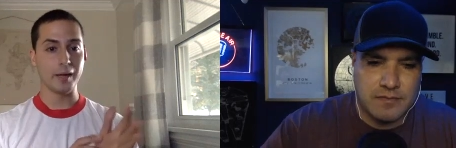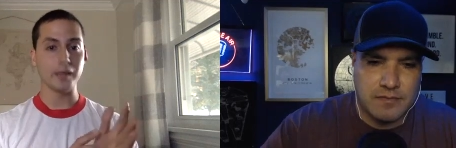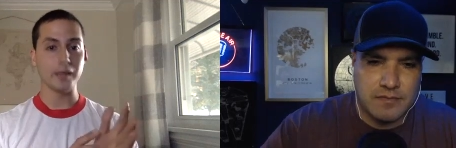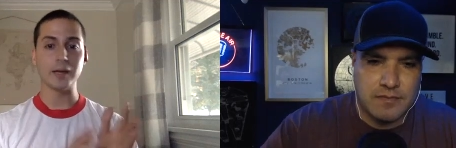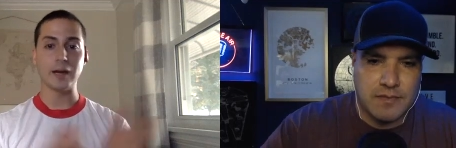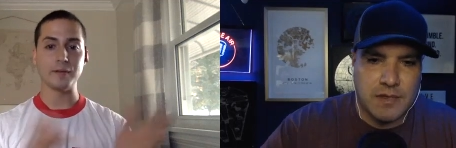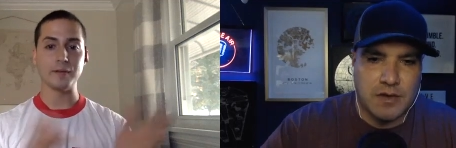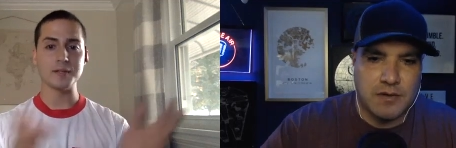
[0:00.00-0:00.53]
Speaker 1: And
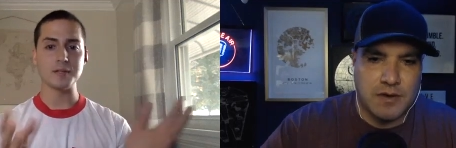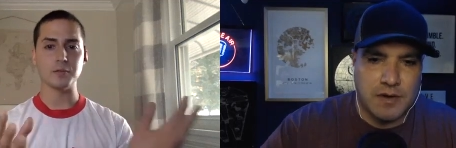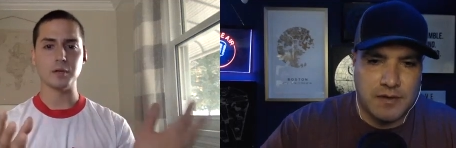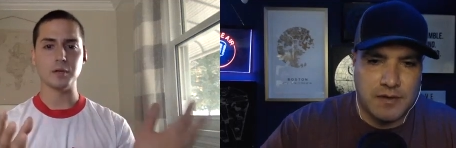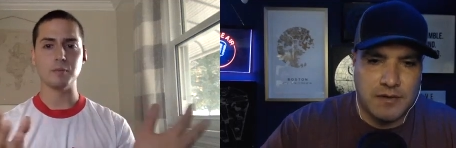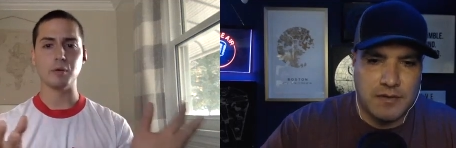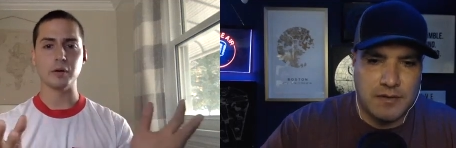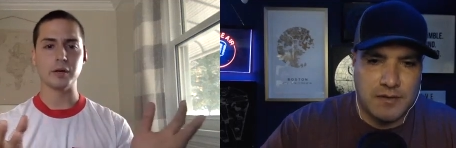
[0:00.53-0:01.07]
obviously, okay. when you
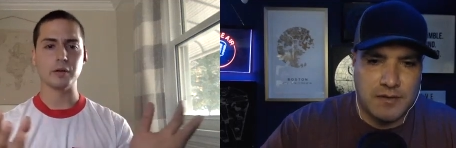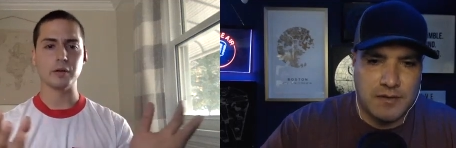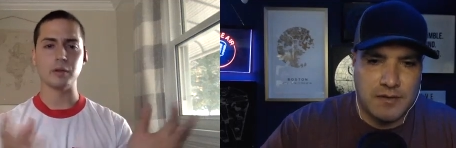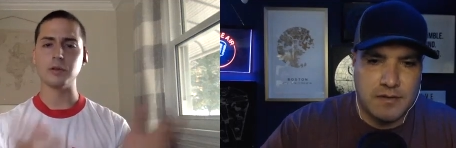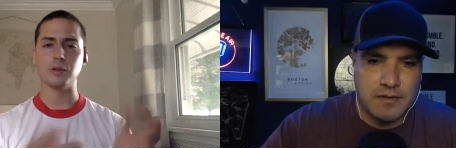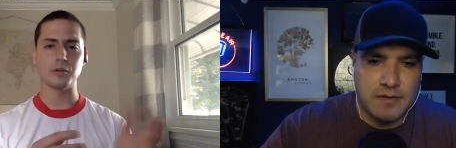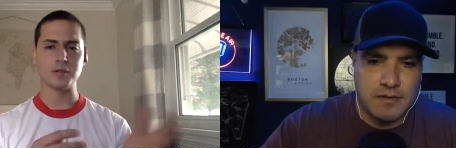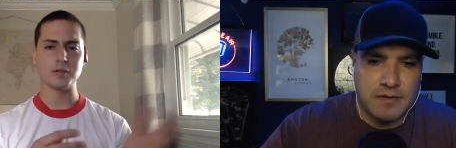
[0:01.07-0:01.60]
burn either of
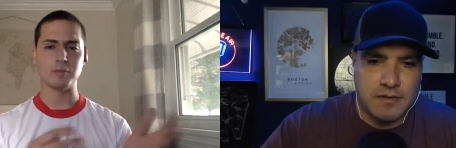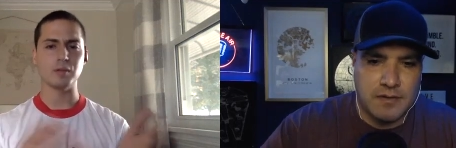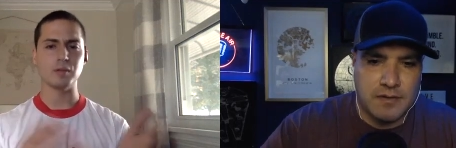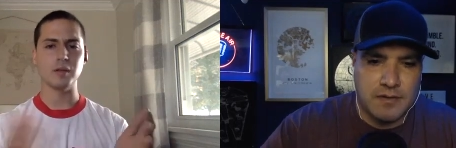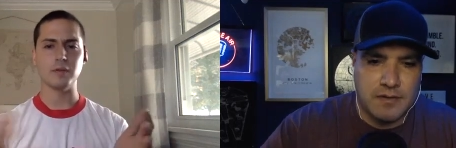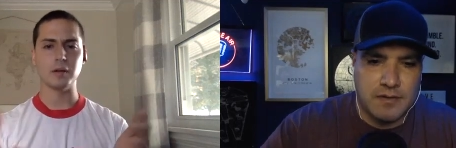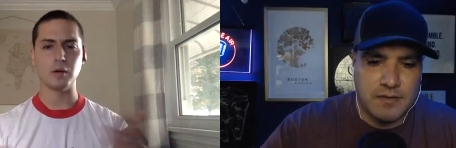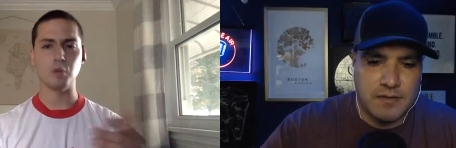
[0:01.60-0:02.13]
those, I believe
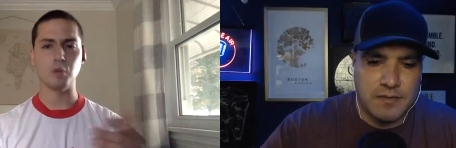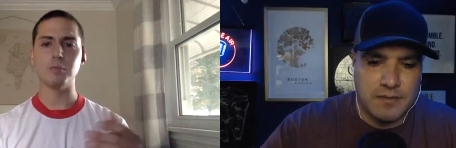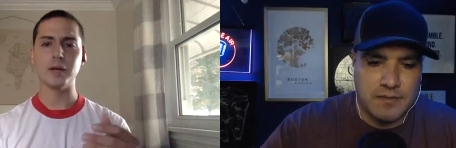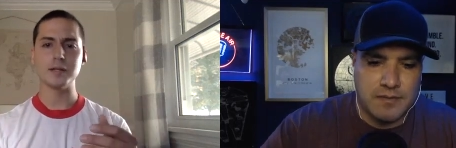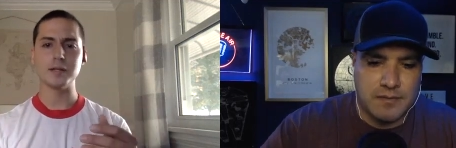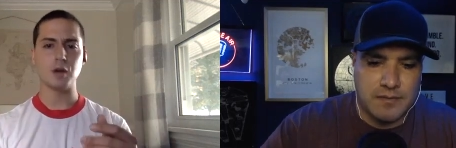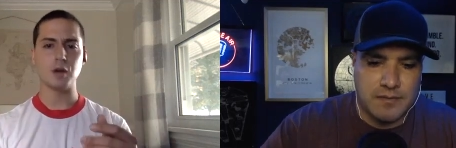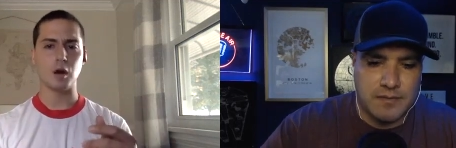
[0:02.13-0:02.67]
it omits
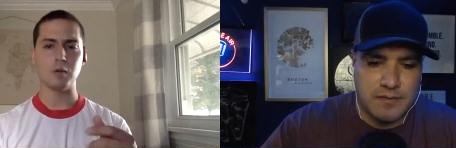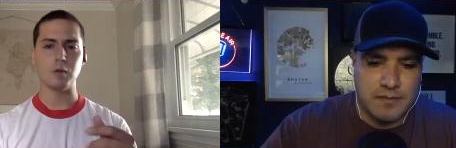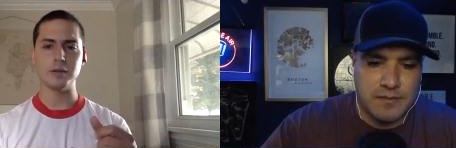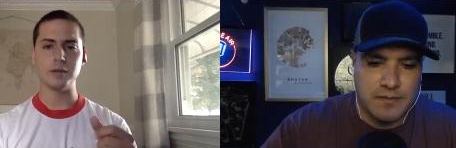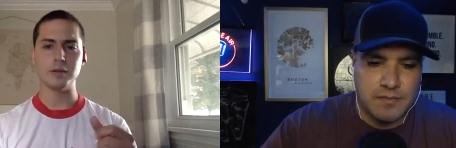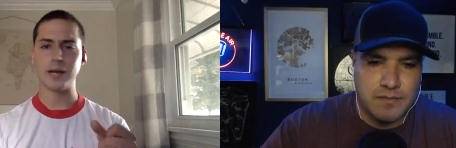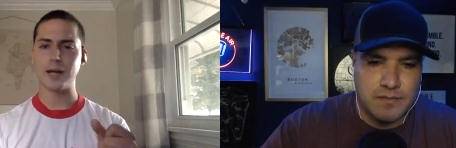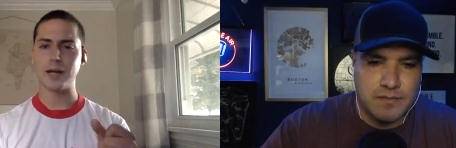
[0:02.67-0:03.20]
carbon
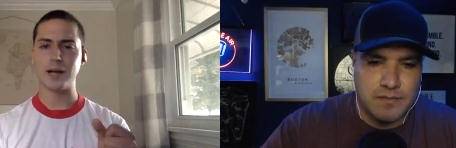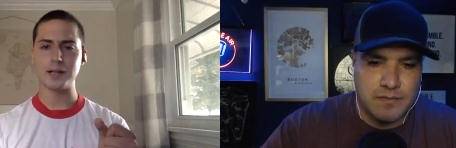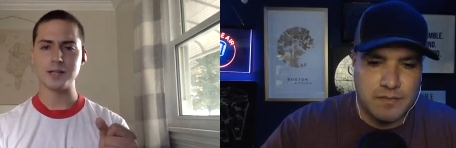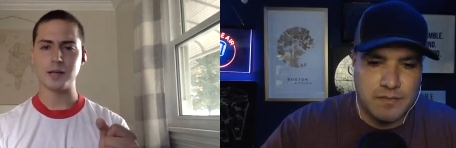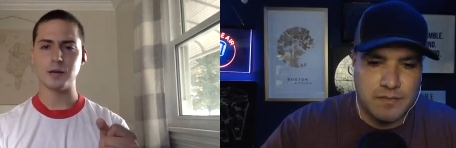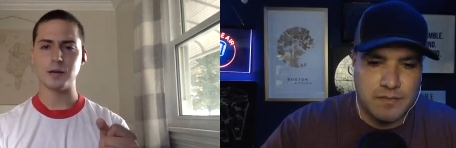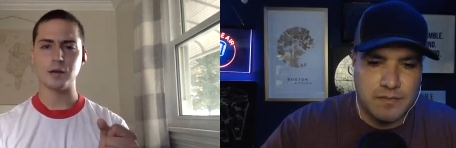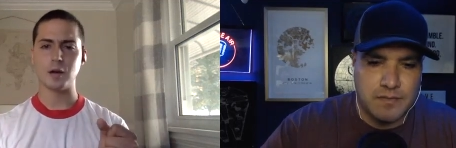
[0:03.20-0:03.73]
dioxide
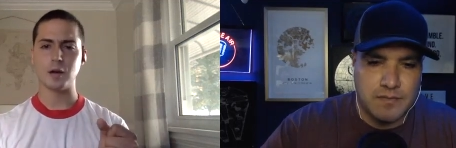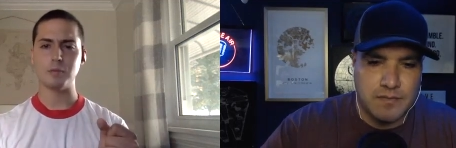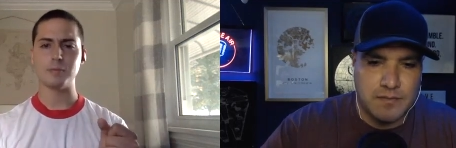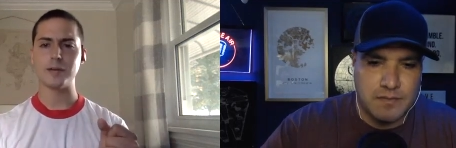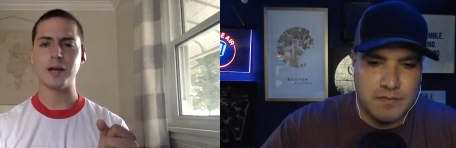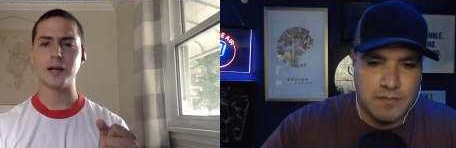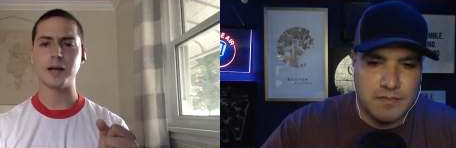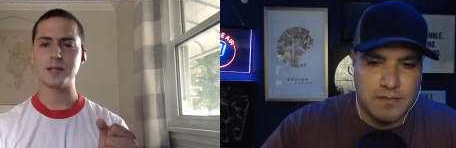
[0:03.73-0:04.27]
or carbon
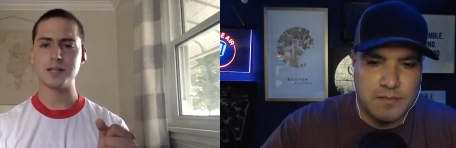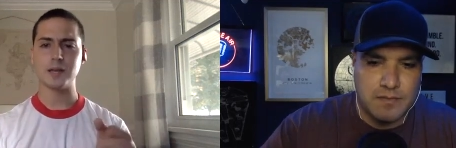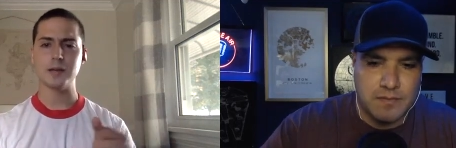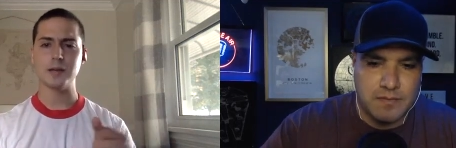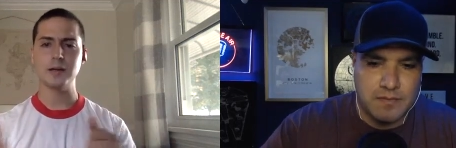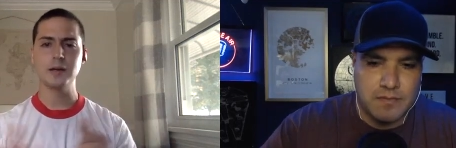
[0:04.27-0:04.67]
monoxide.